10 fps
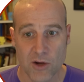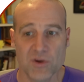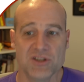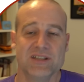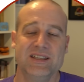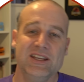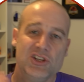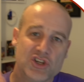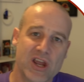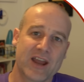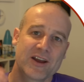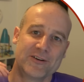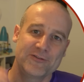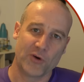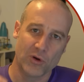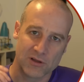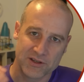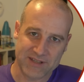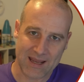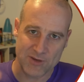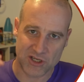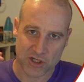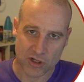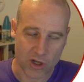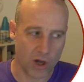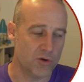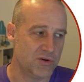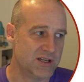which is the check fall damage code.